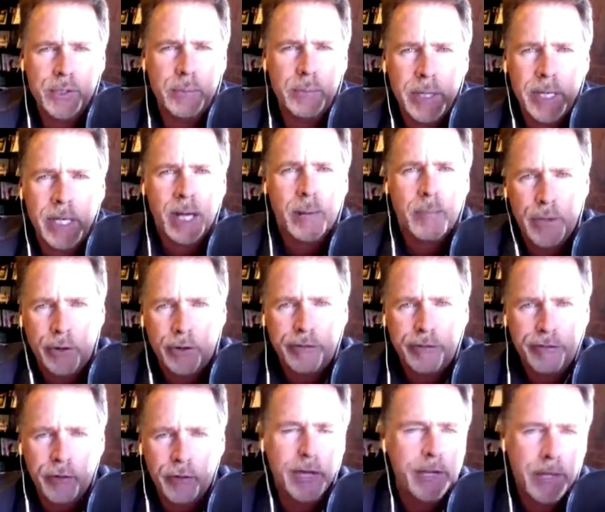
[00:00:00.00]
Doesn't mean I'm
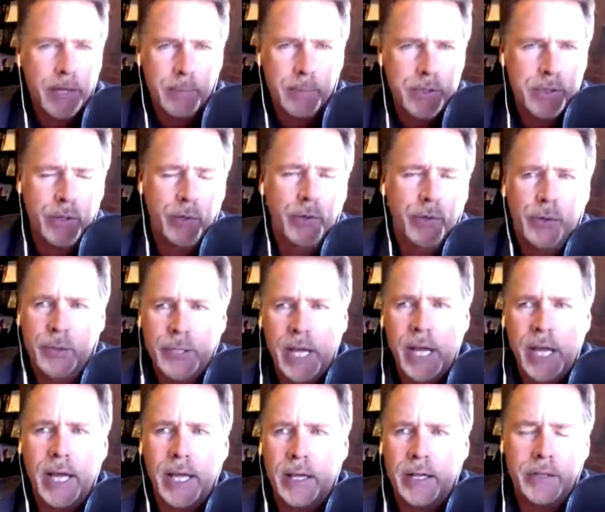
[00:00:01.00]
their friend. I'm still their
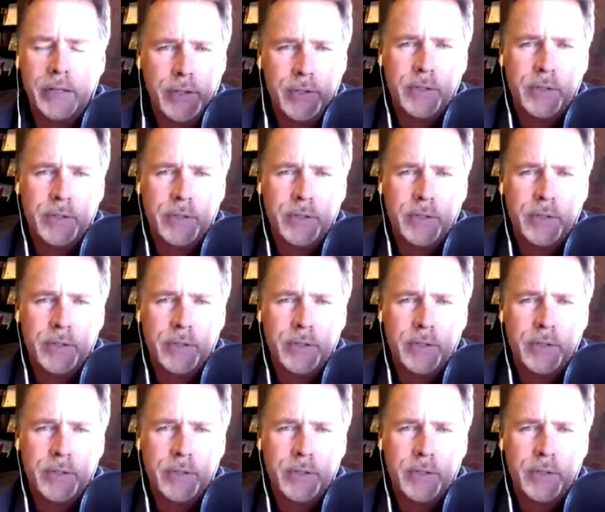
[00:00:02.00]
dad.